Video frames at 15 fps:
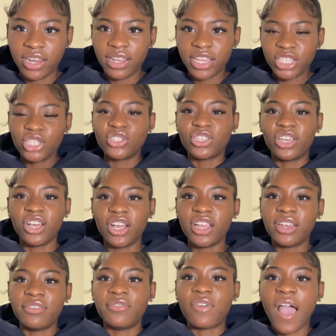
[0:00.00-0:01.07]
It's just
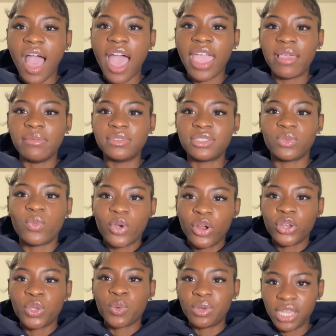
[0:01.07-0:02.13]
good vibes where
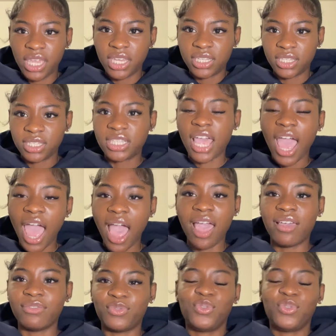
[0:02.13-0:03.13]
you need to have,